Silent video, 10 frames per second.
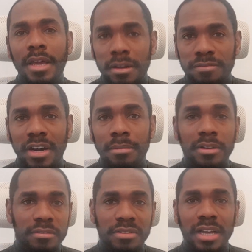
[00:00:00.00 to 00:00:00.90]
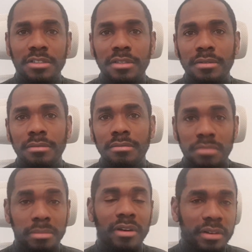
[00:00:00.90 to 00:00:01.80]
in fiber and fat,
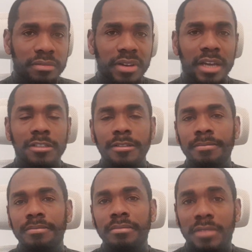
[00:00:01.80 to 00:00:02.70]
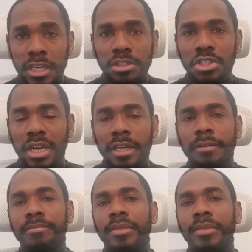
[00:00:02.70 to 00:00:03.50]
primarily fat, ketogenic.